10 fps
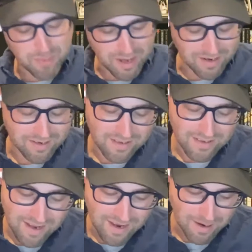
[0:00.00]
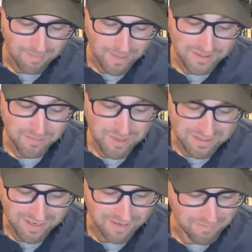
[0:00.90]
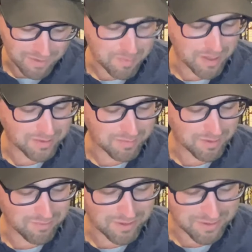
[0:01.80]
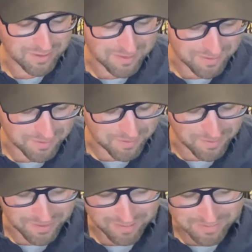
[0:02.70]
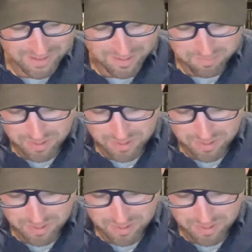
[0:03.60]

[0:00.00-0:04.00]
But because it was kind of an embarrassment of riches, the school that I was at.